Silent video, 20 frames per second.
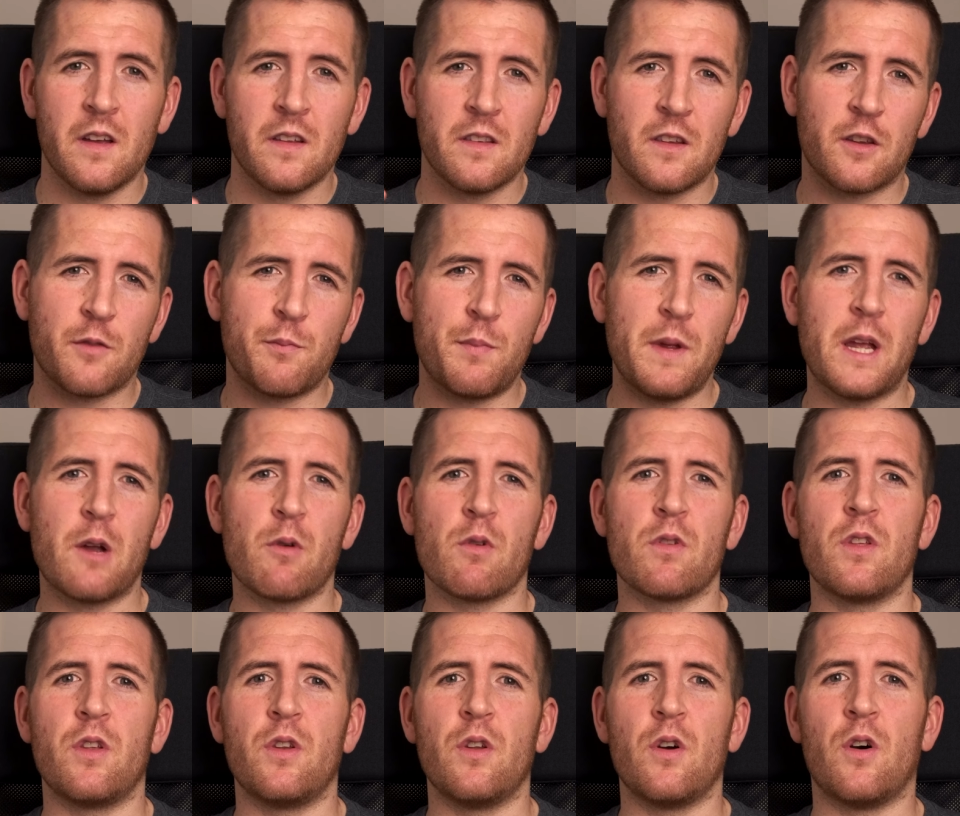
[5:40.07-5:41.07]
The speaker on
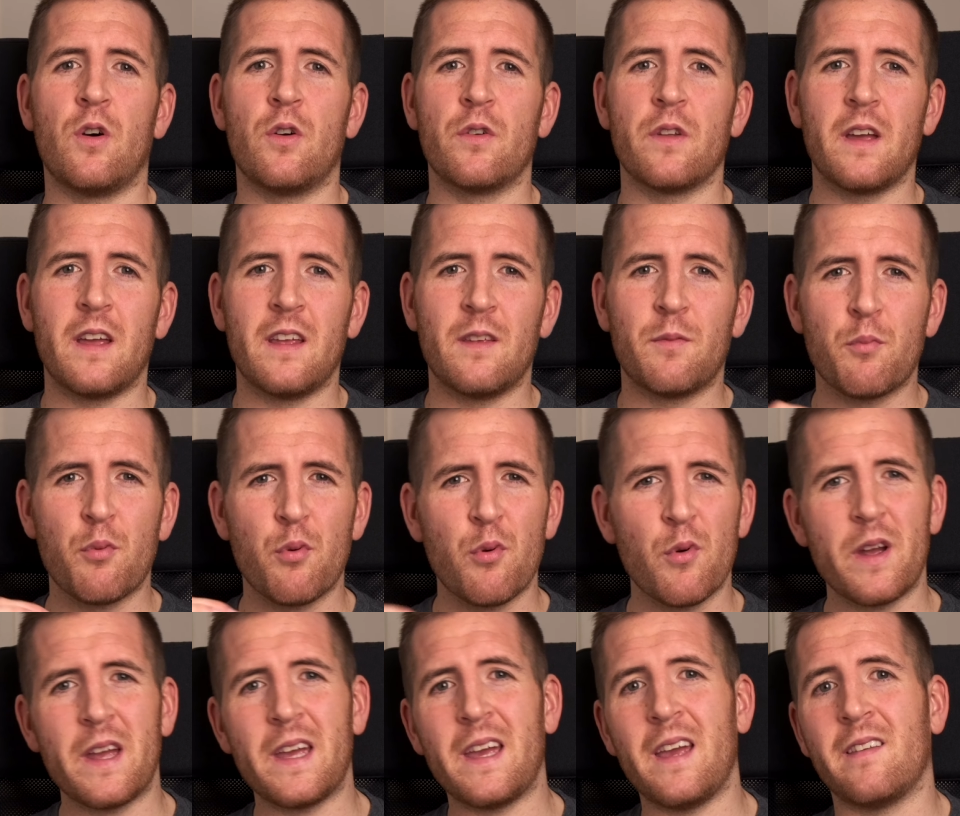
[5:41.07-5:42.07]
the Nord is
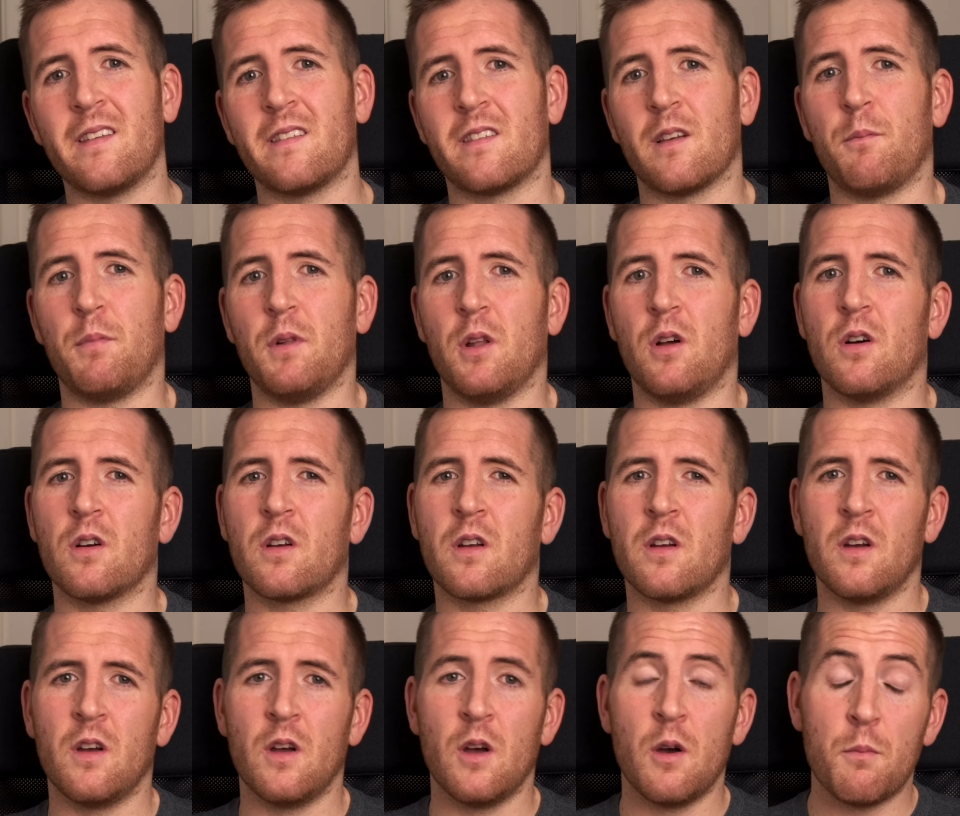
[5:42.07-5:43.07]
pretty easy to block,
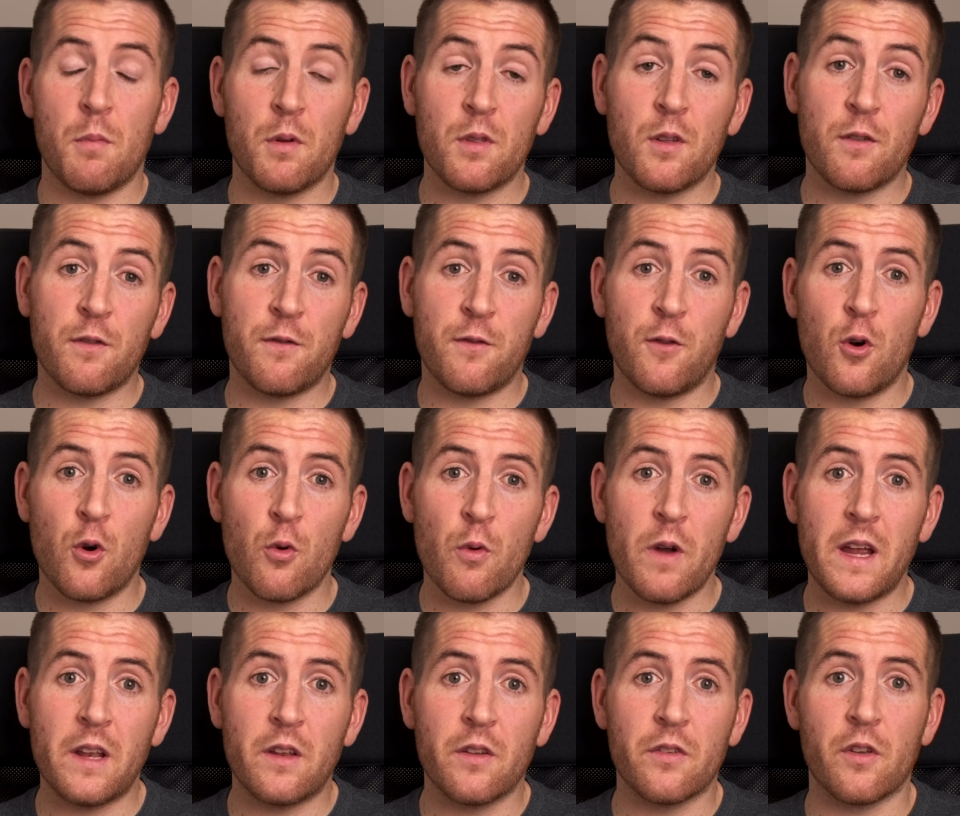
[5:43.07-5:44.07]
but the
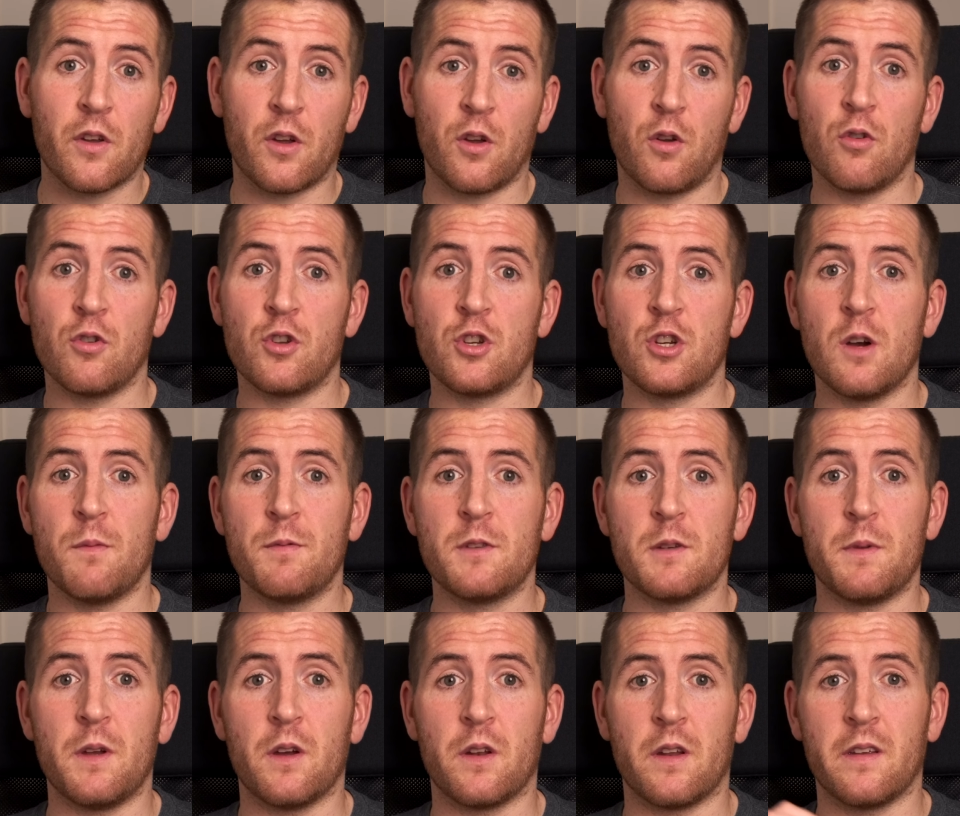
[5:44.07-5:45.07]
4a does a good job, to
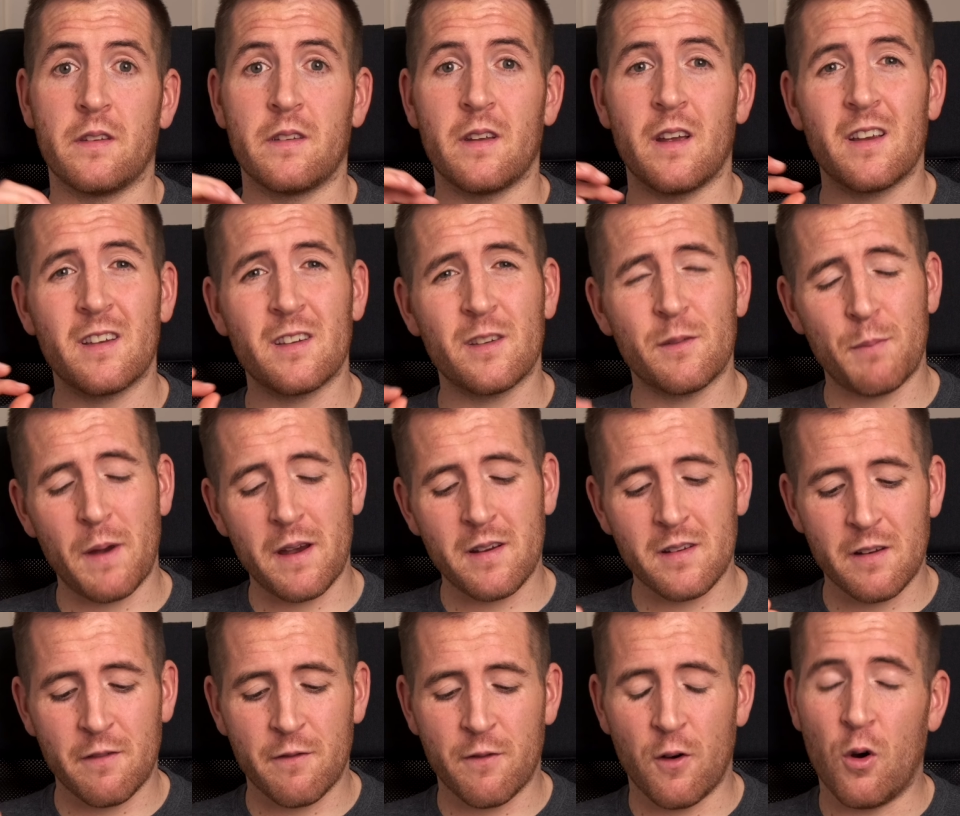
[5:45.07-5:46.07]
be honest,
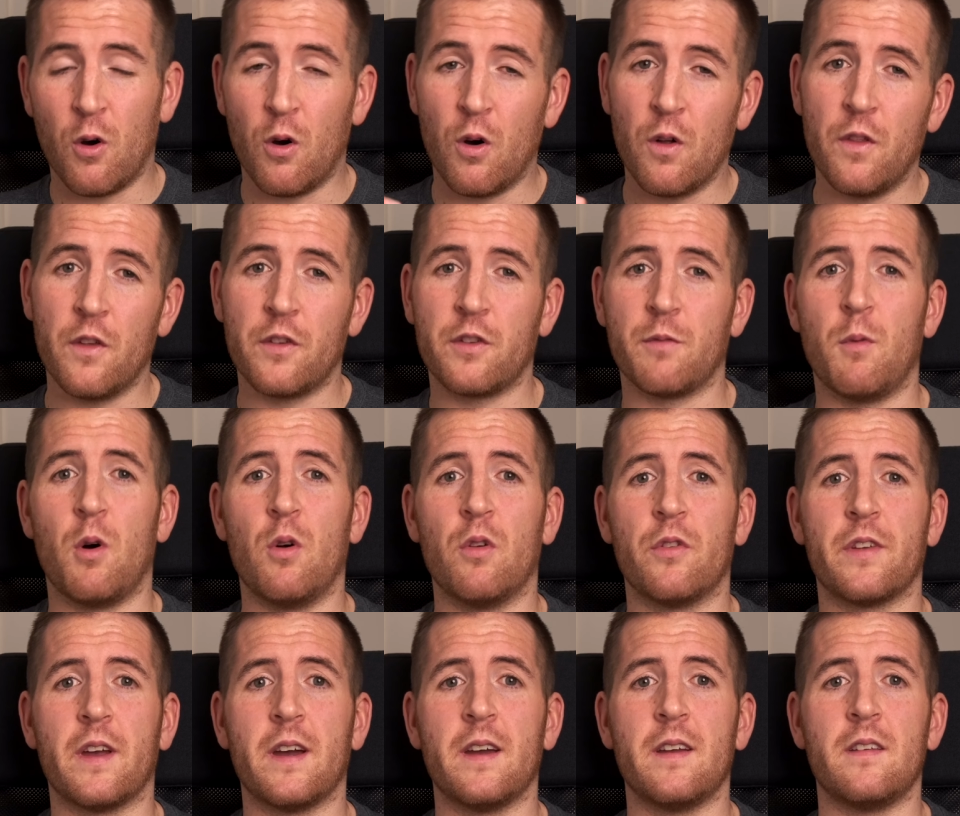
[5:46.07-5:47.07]
especially for the small
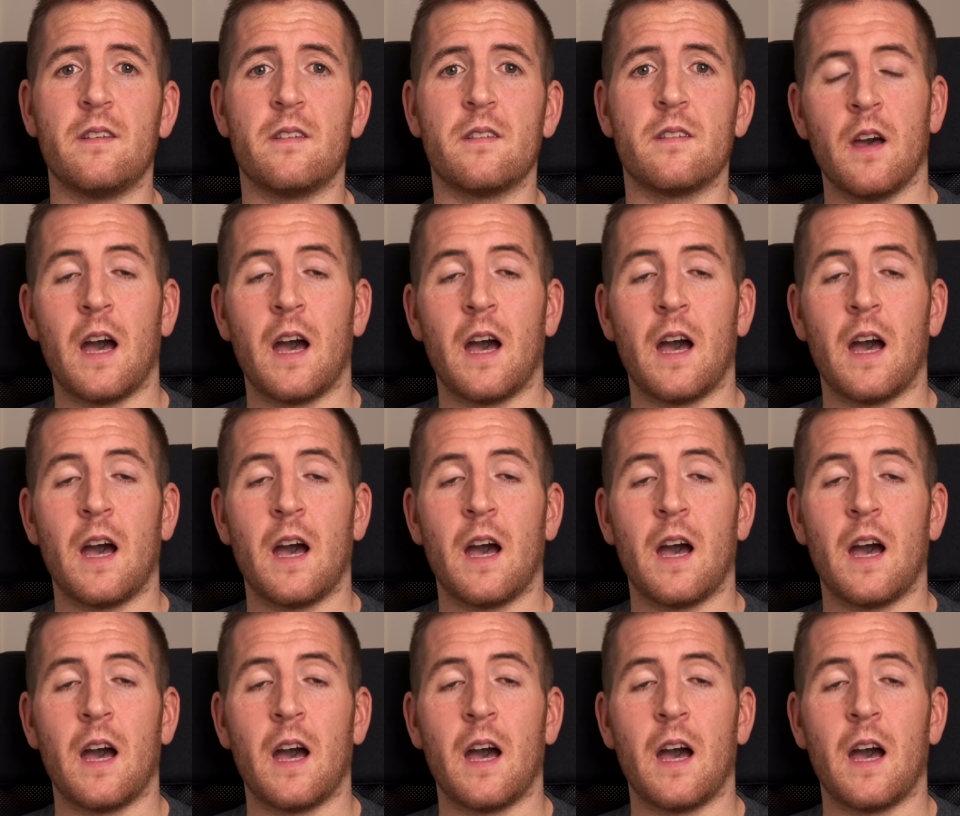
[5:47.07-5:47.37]
size.